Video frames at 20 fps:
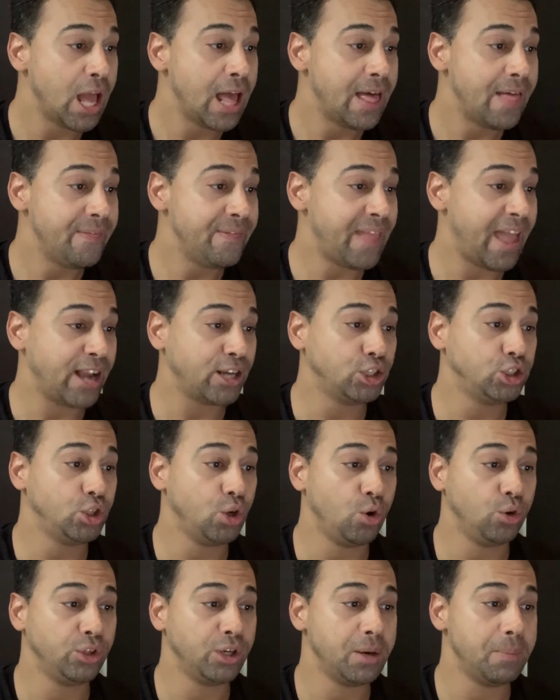neck,
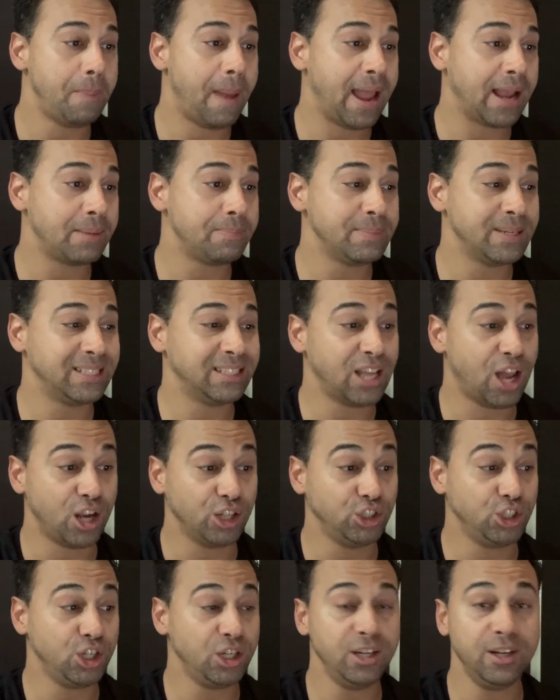shoulder, back
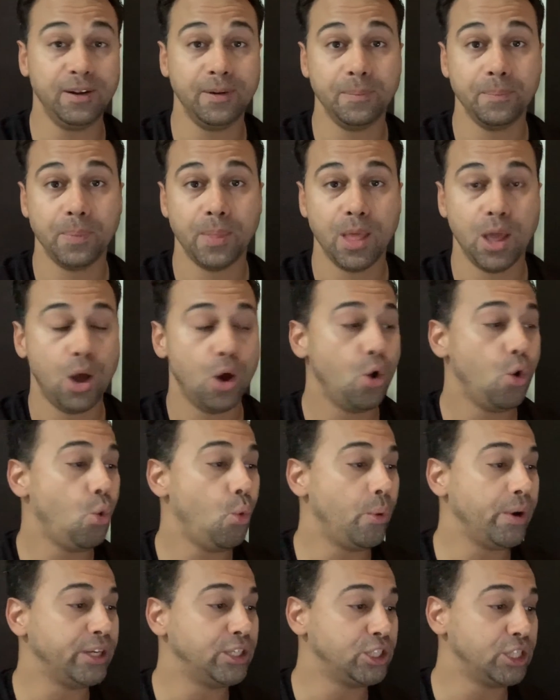massager,
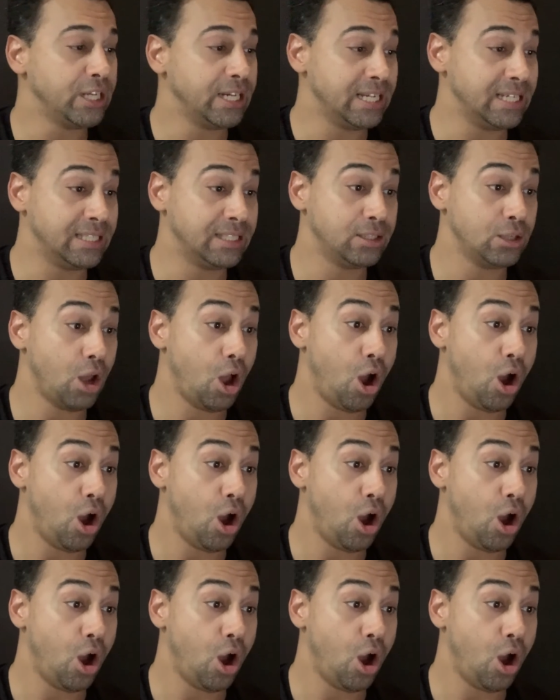which is,